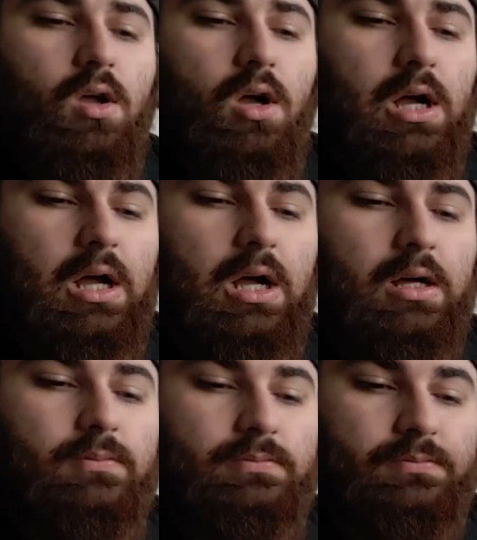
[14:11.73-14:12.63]

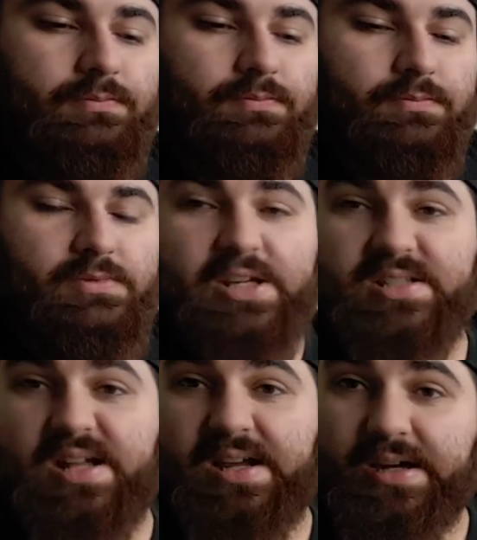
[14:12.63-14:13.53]
Um,
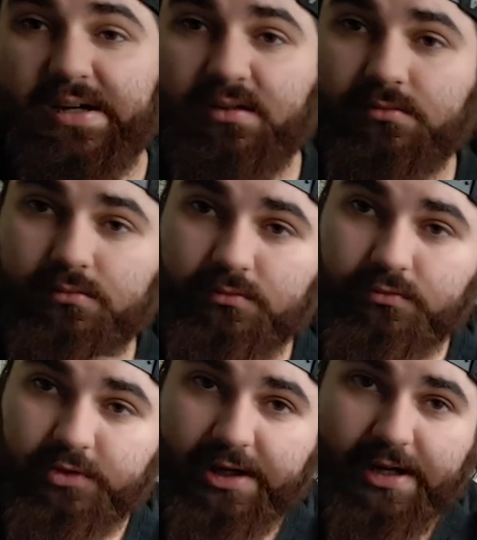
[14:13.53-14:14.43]
he's not here
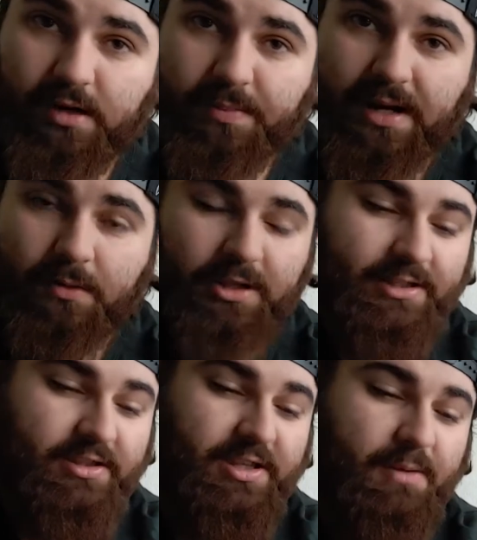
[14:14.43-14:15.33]
right now, but I would
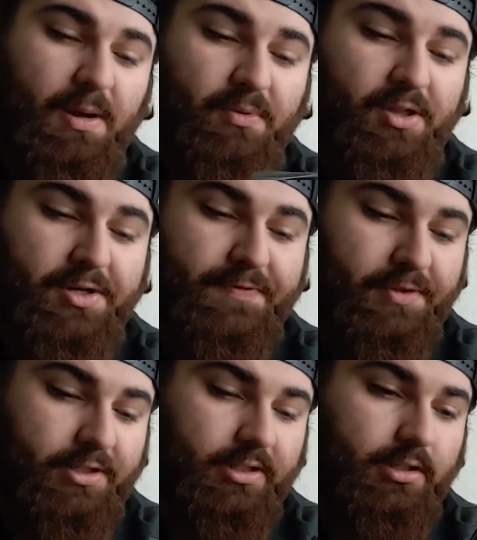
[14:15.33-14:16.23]
like to thank my brother
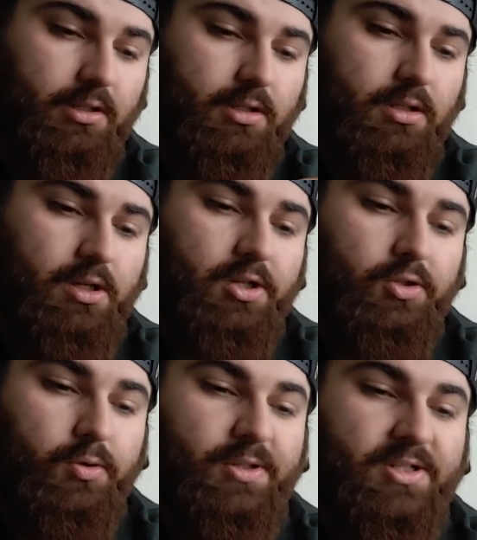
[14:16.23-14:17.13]
for
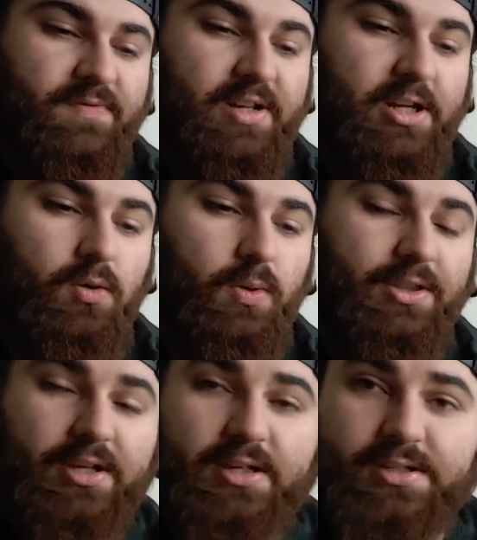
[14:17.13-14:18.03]
doing this video
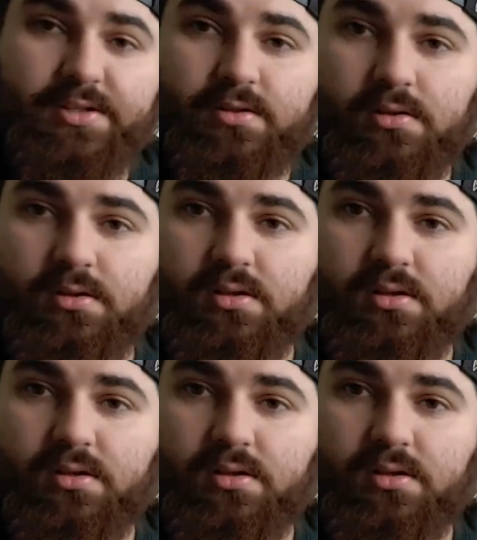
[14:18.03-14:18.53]
with us.